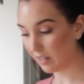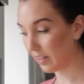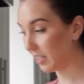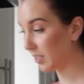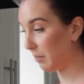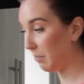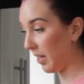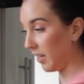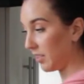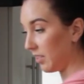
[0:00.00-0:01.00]
this
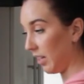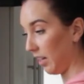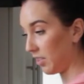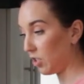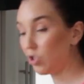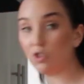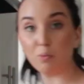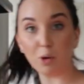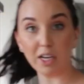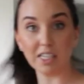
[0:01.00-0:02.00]
makes it
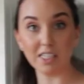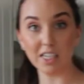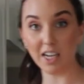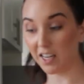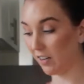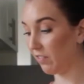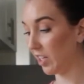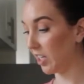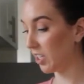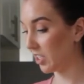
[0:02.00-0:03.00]
super easy and
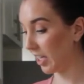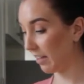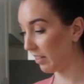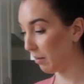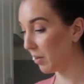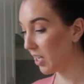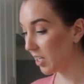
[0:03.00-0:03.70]
convenient to get them